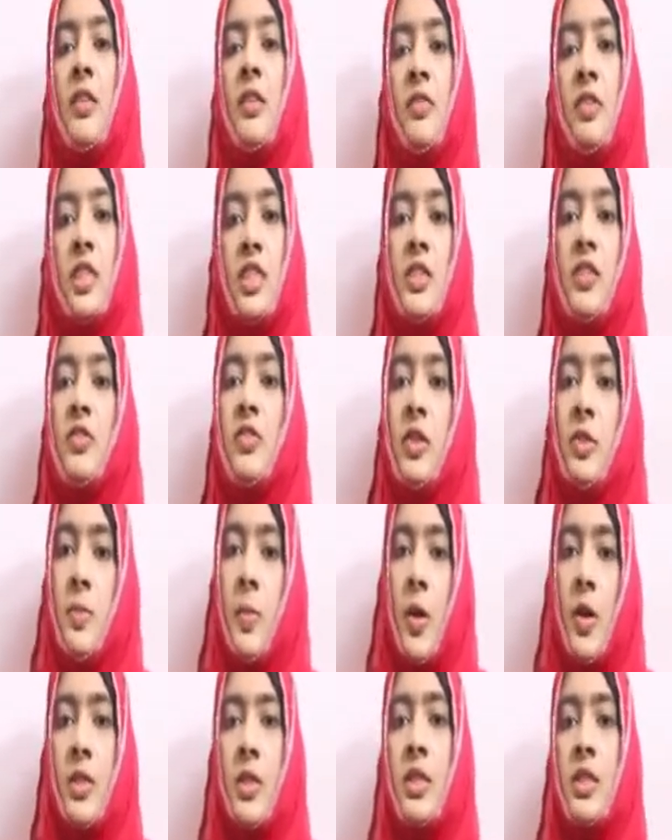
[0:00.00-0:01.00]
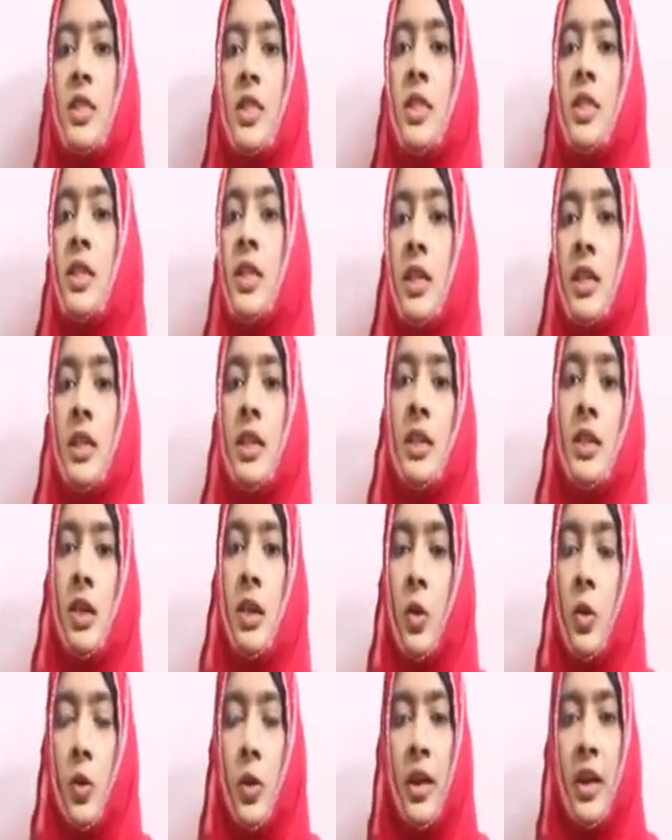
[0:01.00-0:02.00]
which if deposited in
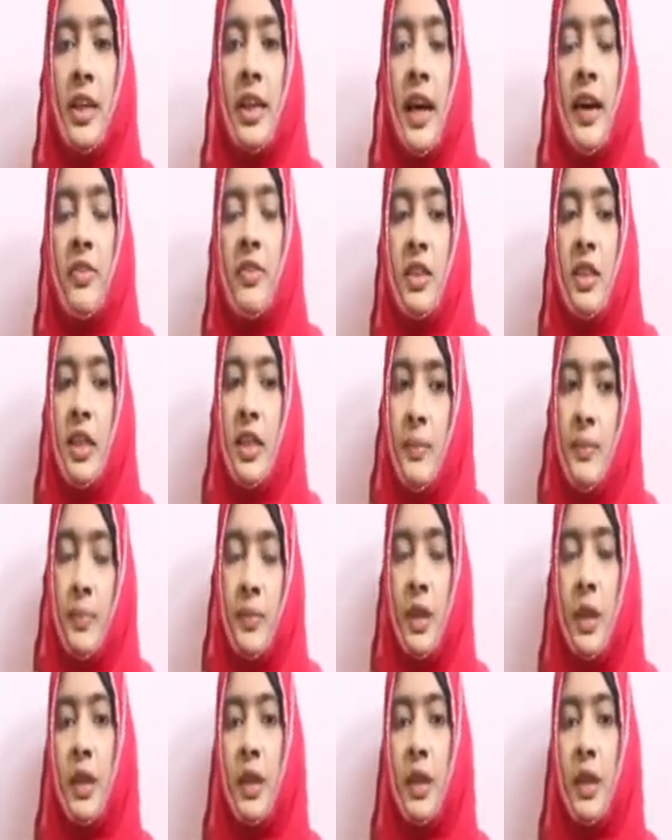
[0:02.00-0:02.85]
the oral cavity